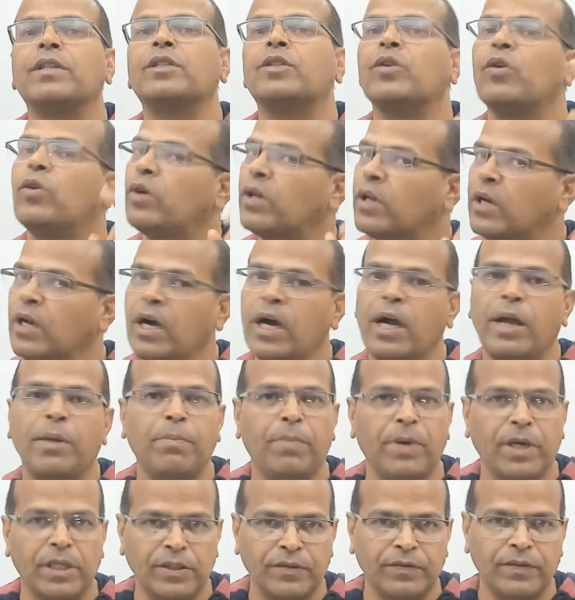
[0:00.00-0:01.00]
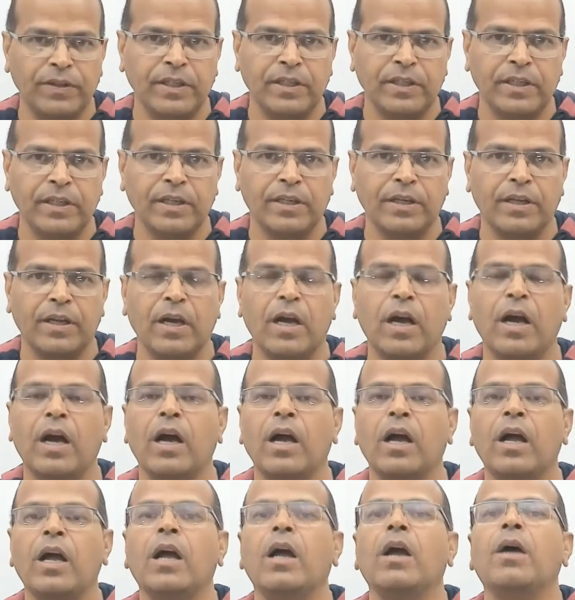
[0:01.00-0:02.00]
order high pass filter
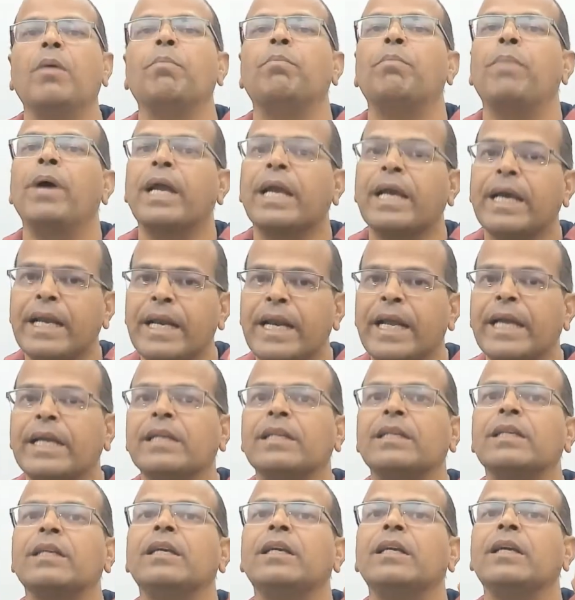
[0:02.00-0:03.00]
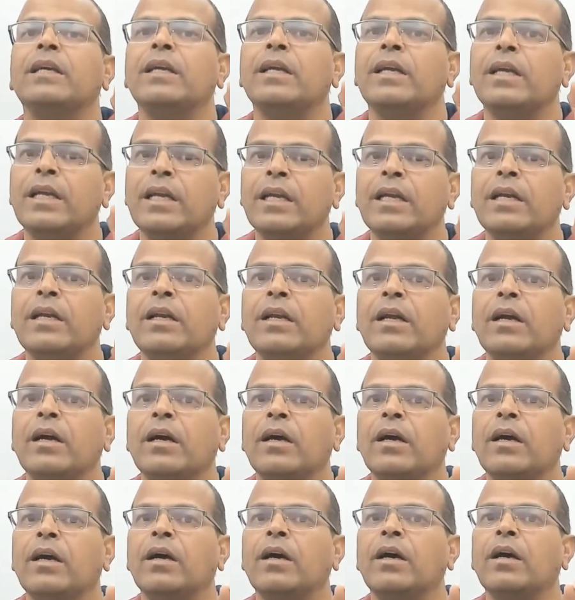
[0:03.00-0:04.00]
by connecting in
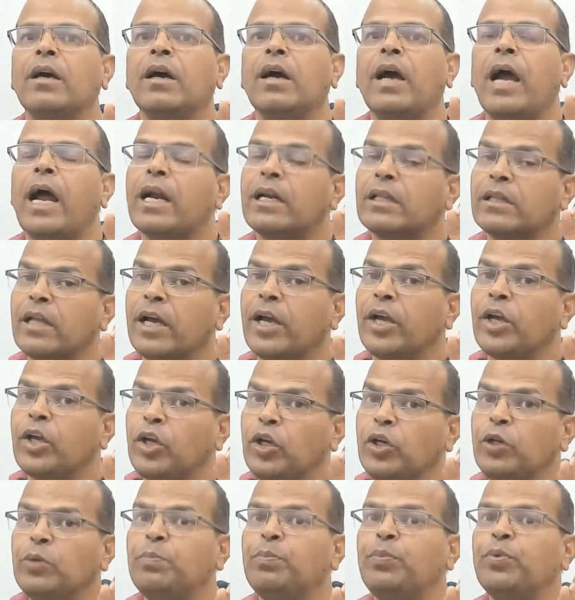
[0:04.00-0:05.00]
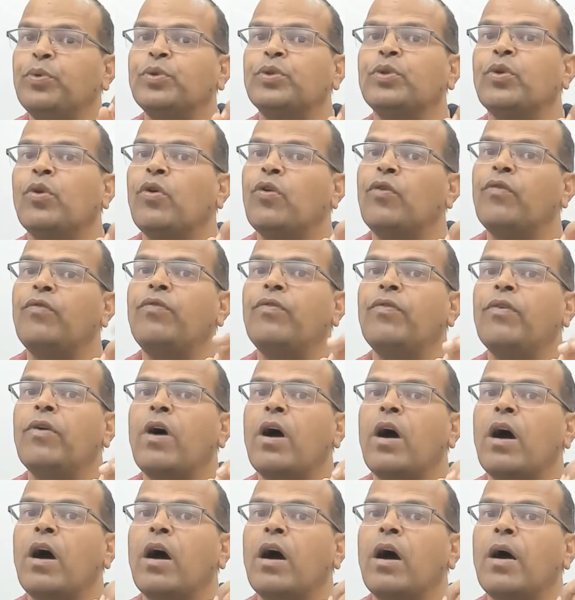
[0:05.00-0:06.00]
at the input of
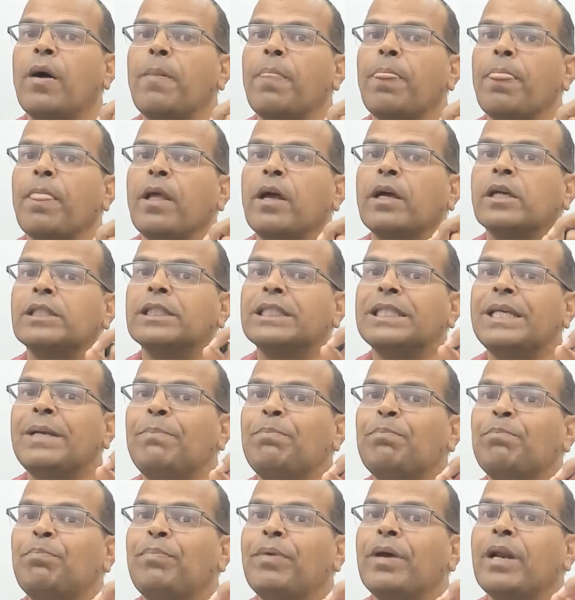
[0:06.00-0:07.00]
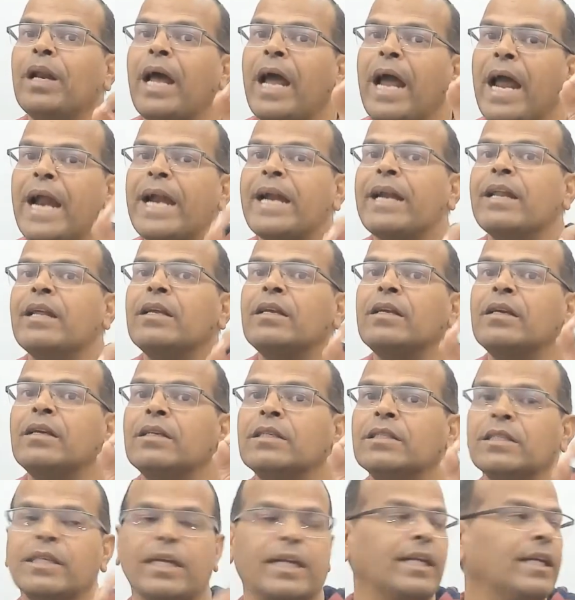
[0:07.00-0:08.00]
a simple adding
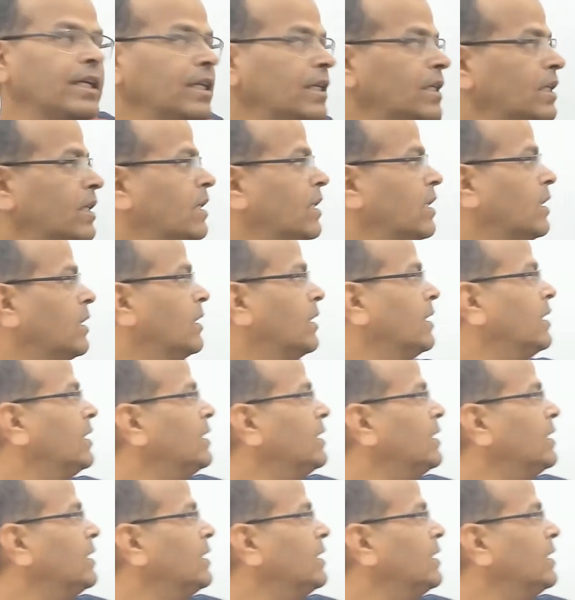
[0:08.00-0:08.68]
circuit. This